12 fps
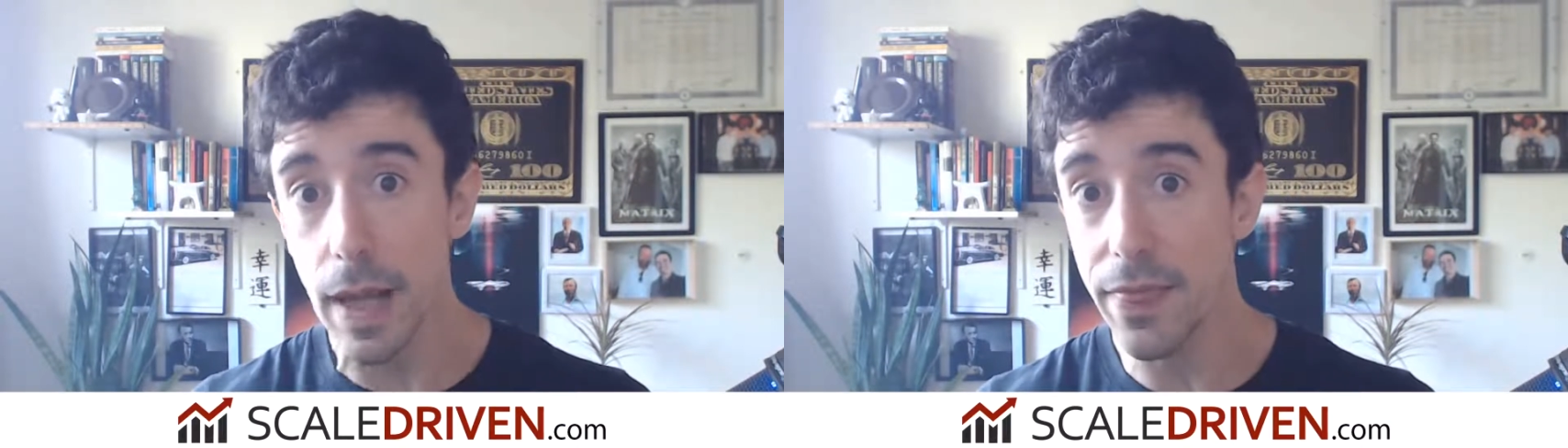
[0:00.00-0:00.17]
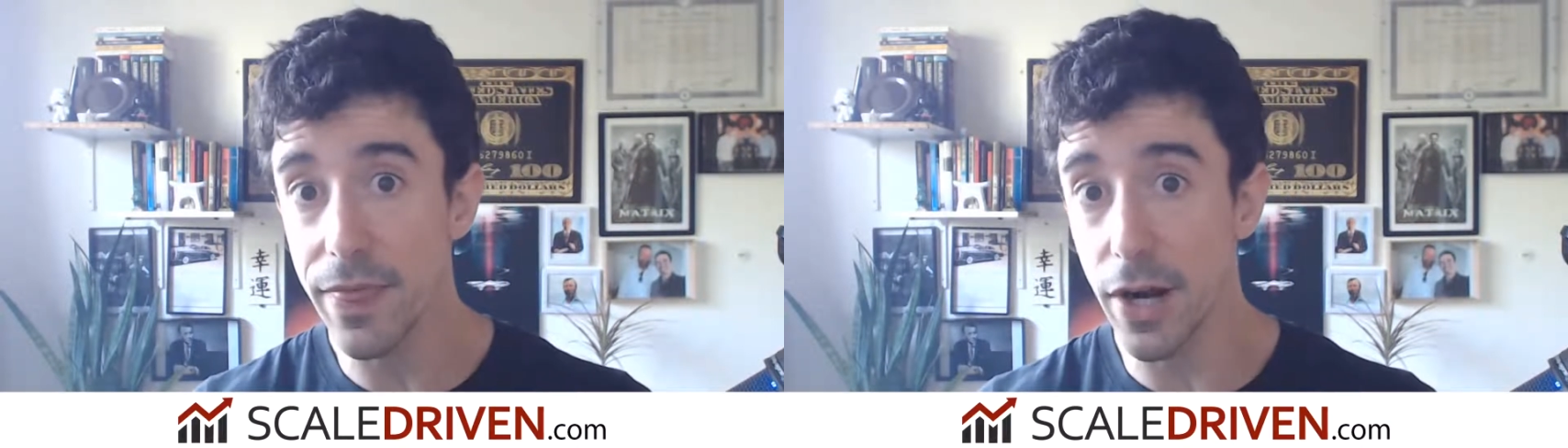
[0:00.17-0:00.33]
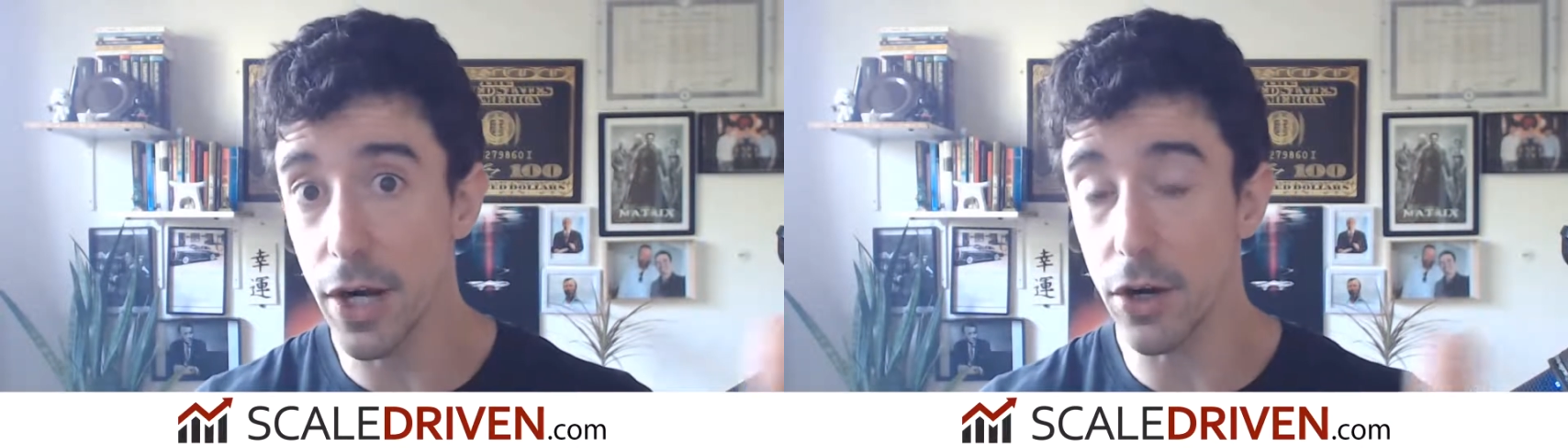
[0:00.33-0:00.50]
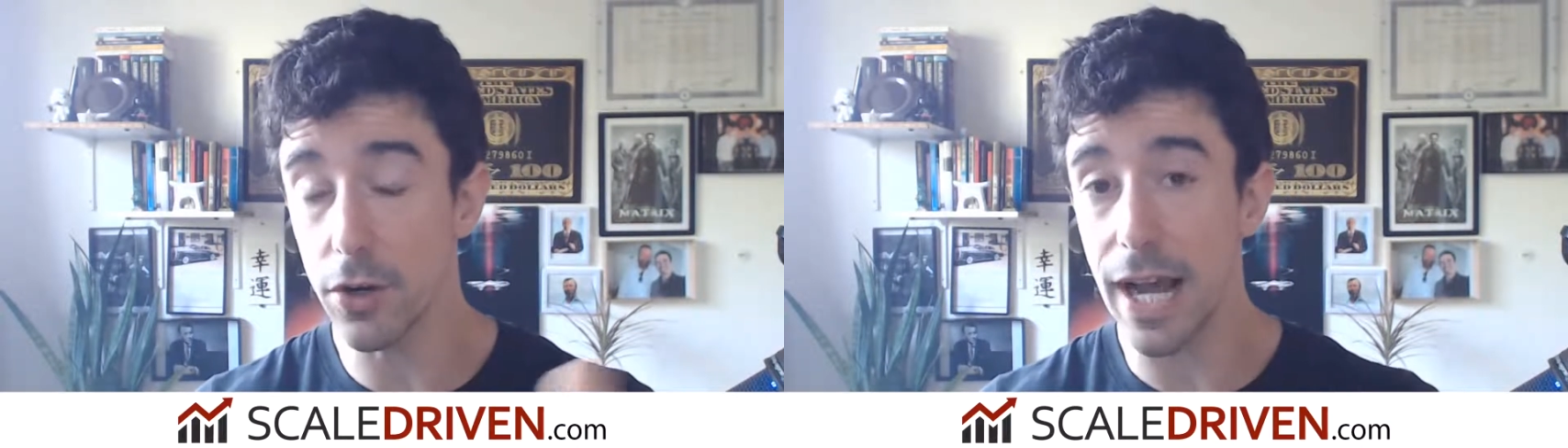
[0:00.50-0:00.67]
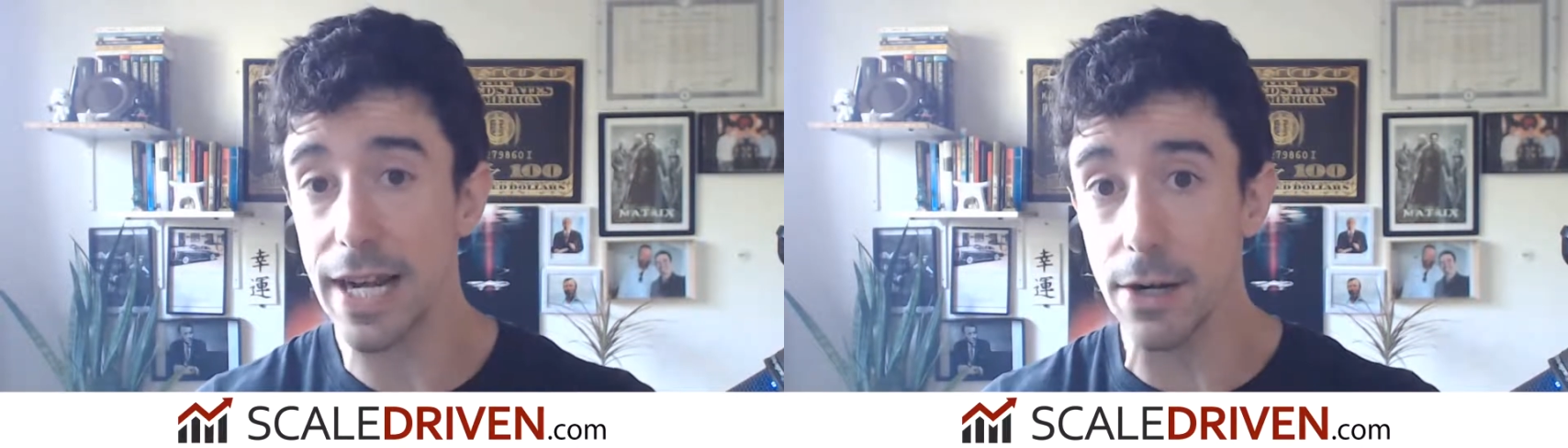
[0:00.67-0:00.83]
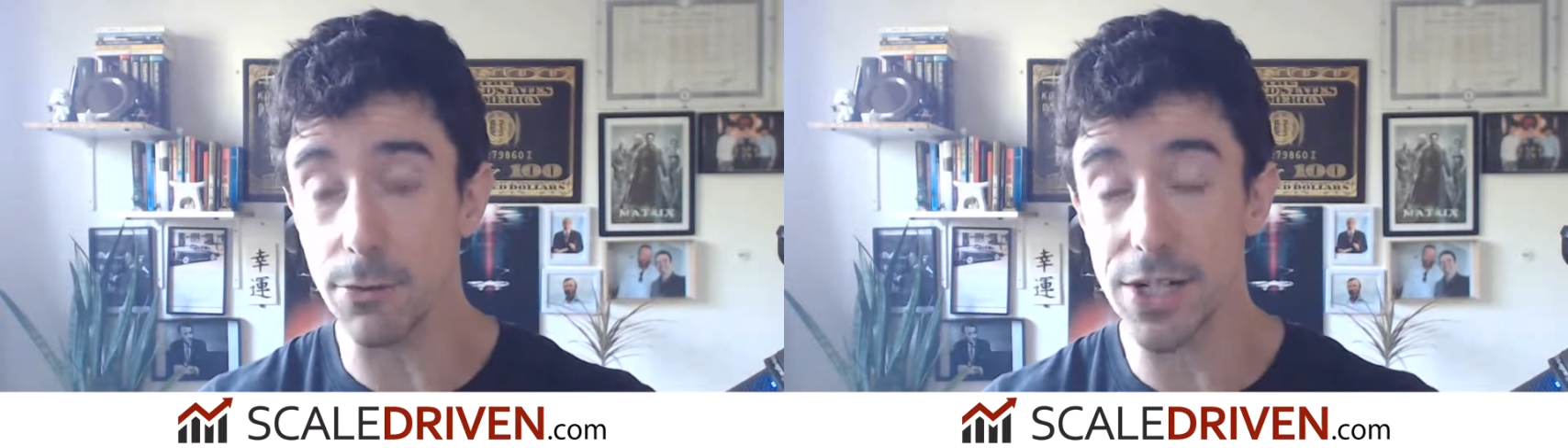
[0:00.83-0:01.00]
their
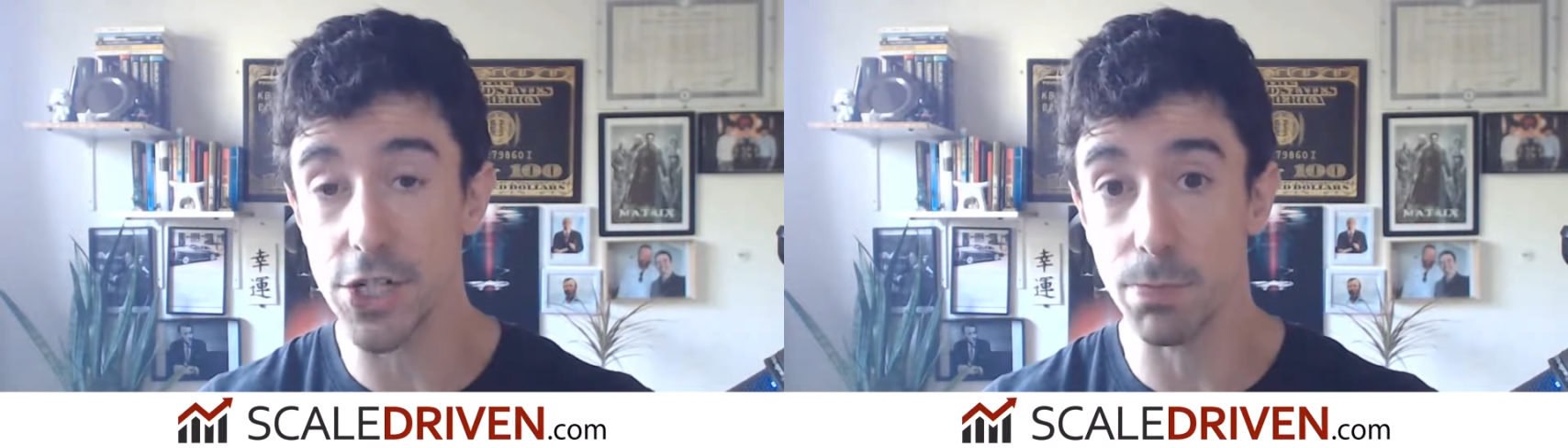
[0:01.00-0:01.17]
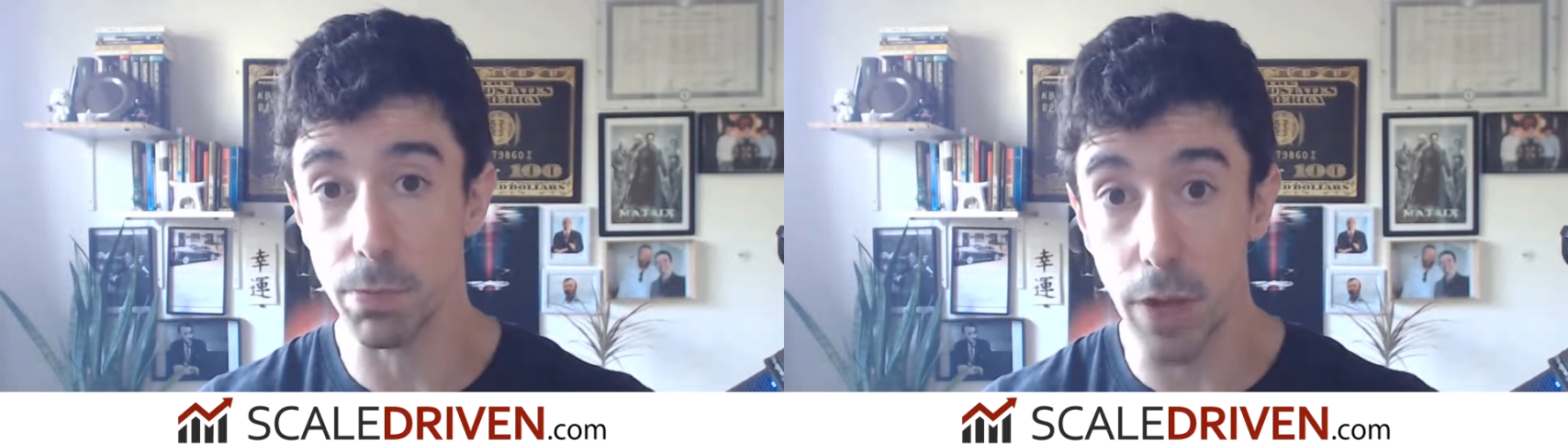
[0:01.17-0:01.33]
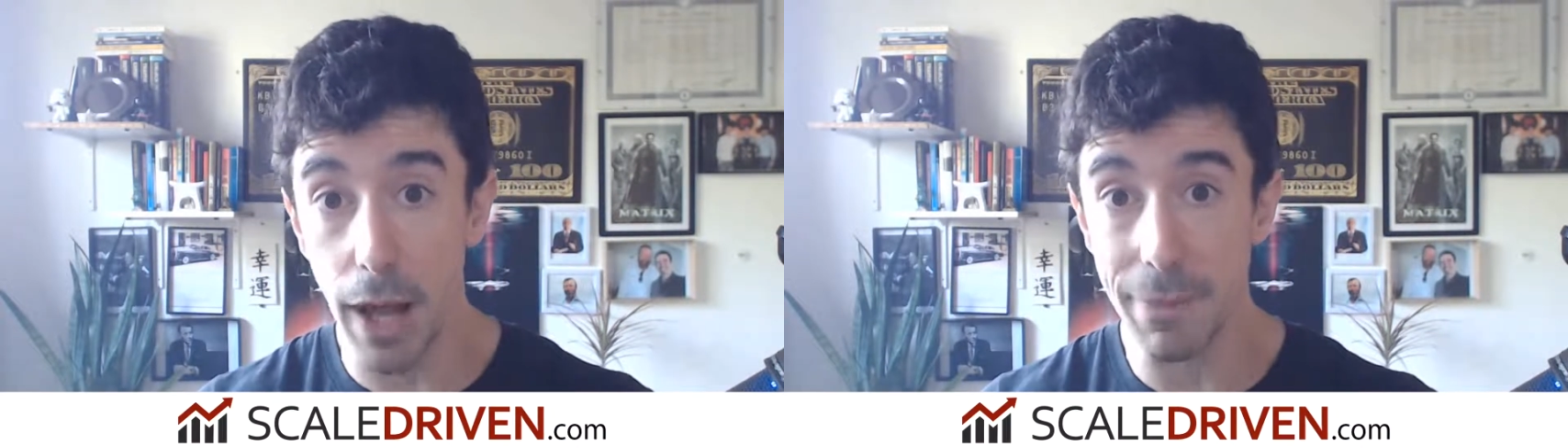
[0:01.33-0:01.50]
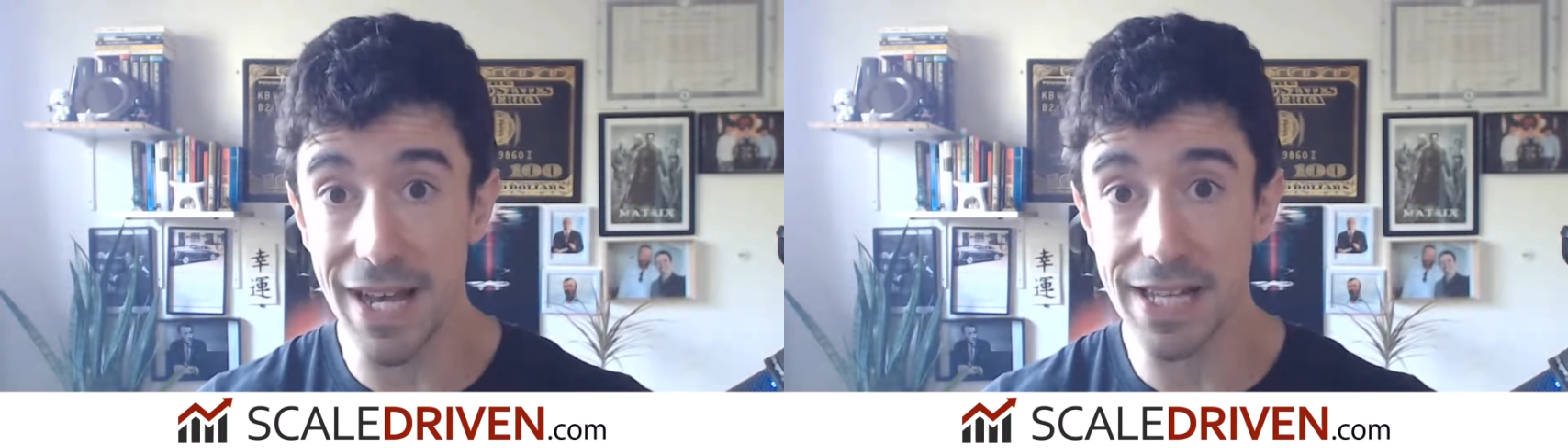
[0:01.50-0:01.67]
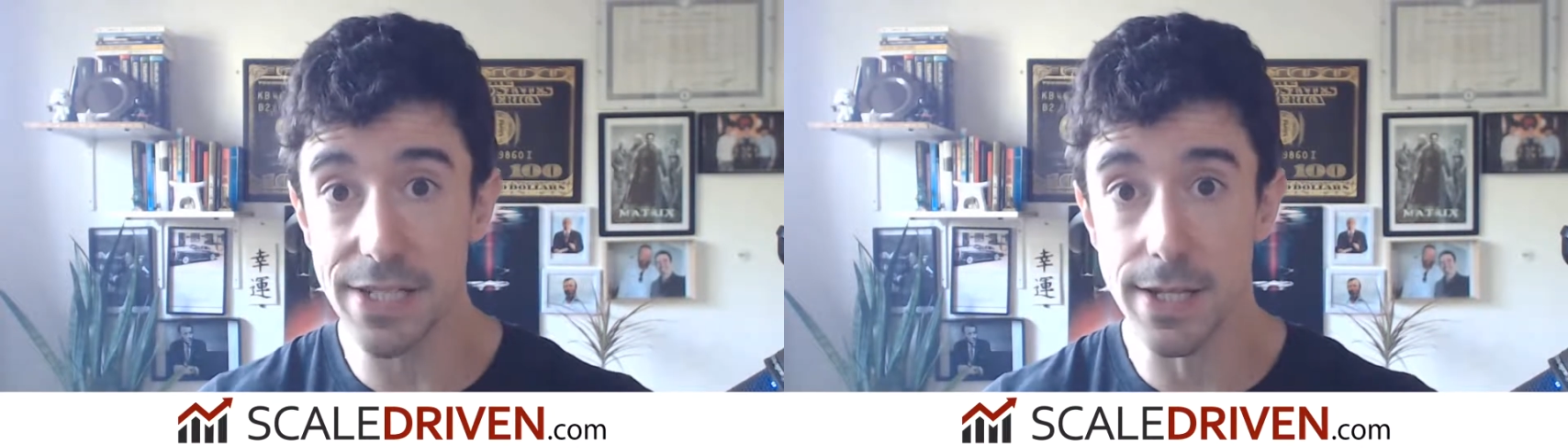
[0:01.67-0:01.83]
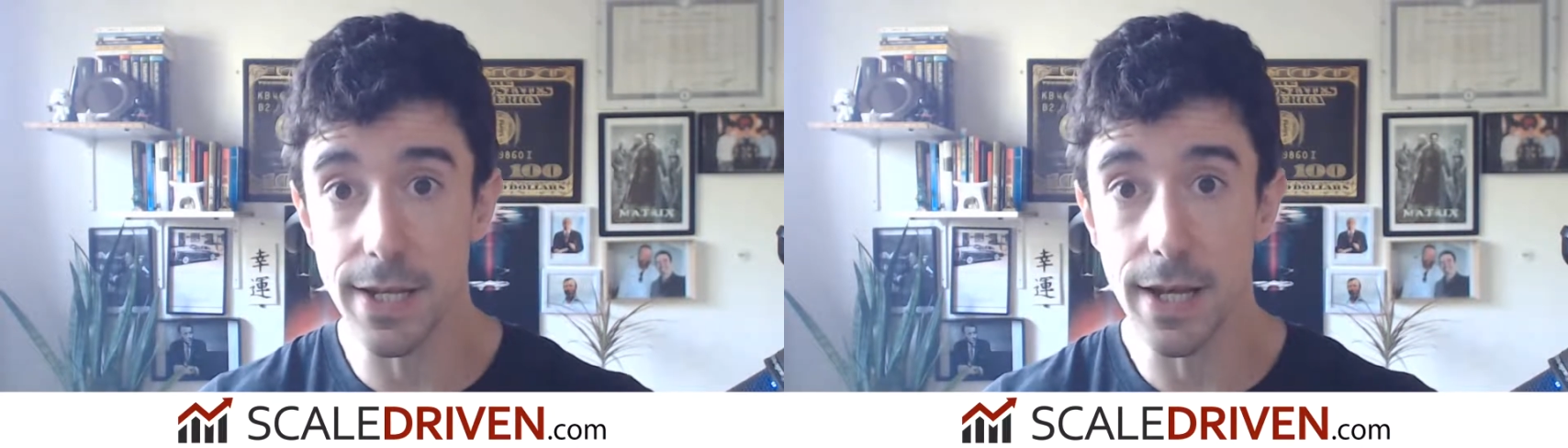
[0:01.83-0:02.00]
organic reach
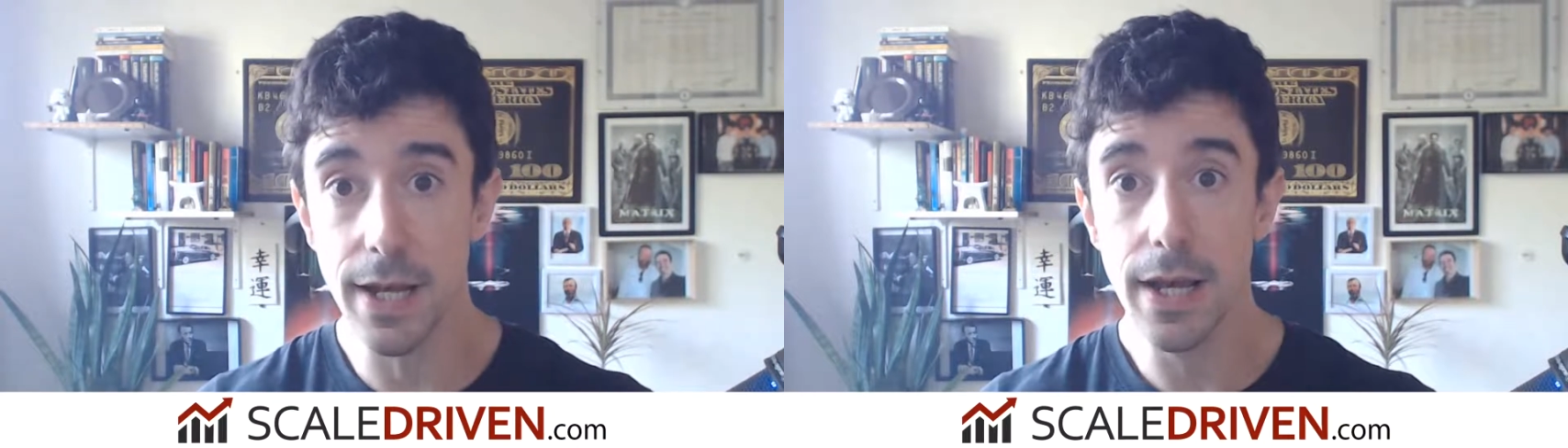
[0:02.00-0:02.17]
plummet